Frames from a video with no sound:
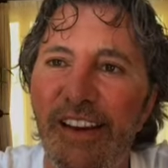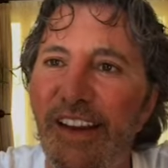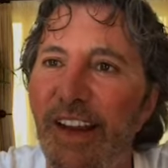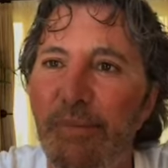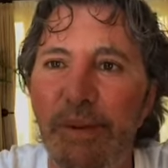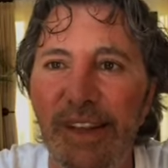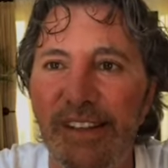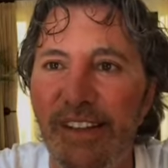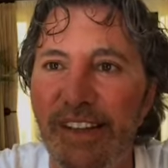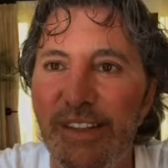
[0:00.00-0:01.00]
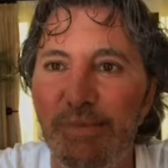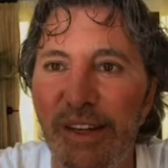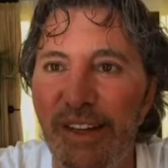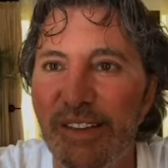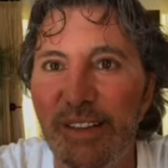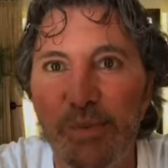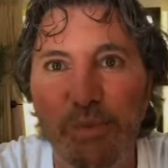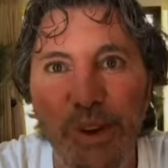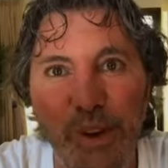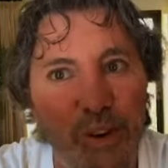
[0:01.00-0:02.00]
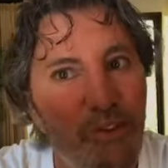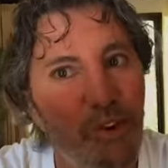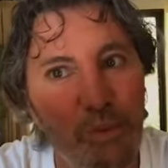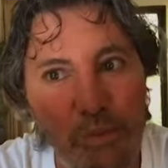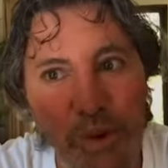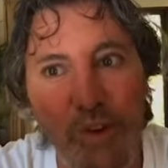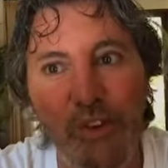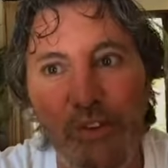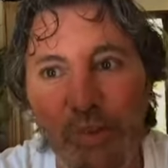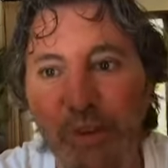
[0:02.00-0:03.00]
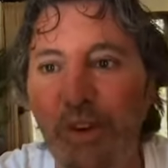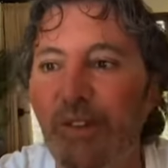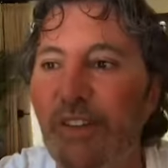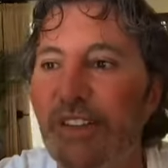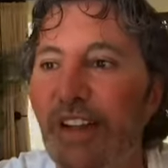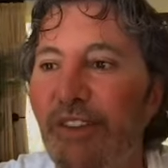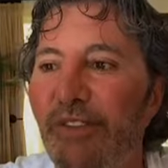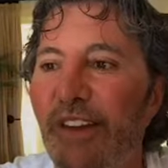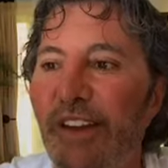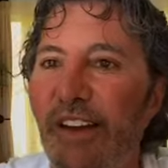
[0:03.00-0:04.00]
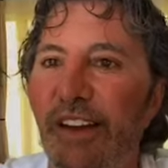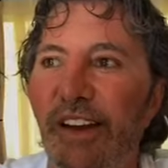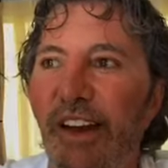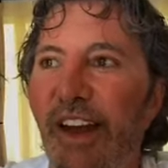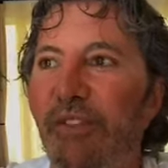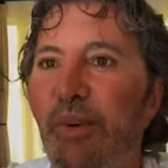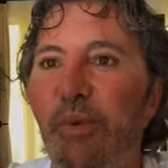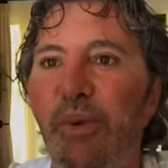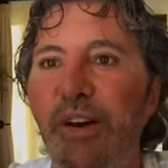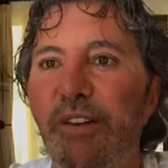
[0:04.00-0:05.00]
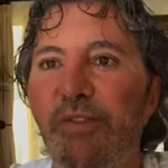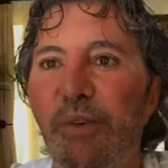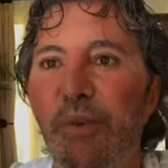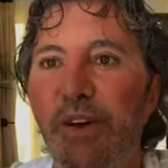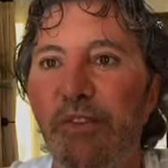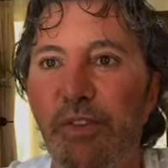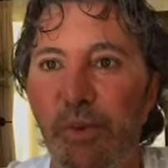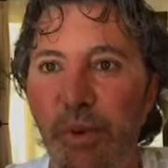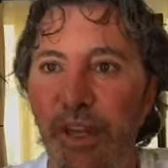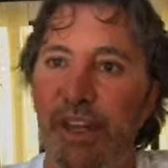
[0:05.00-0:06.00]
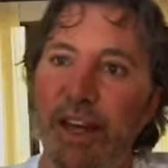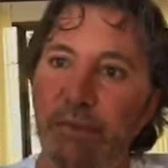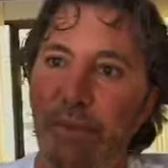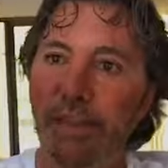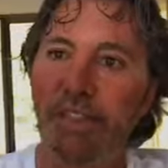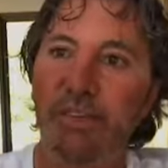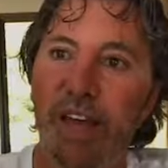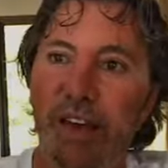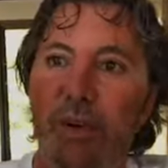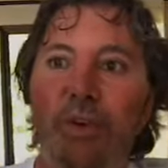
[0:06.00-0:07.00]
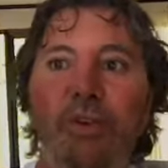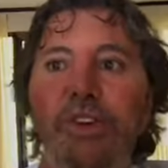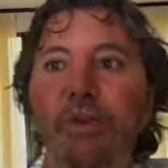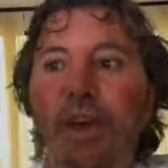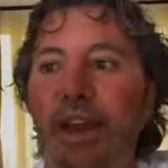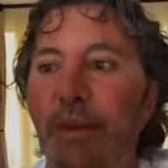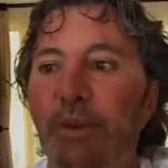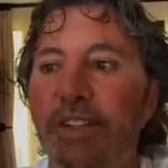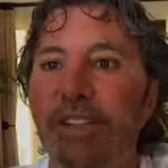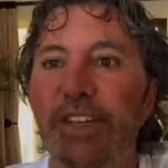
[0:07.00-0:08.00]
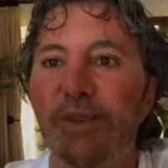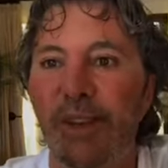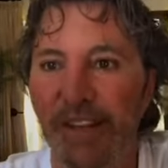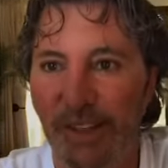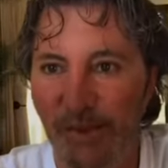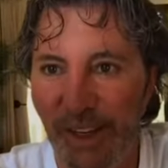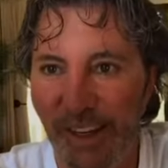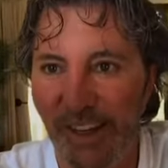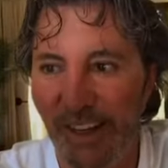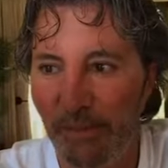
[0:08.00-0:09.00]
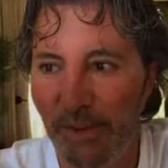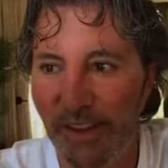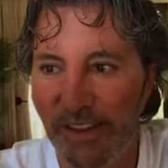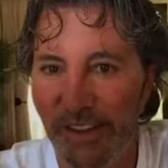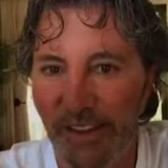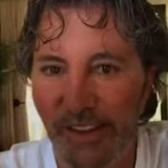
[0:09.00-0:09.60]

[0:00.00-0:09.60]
get a piece of this, because it's beautiful, beautiful, beautiful stuff. Have a wonderful, wonderful week. God bless you. God hold you, and I will see you next week. God bless.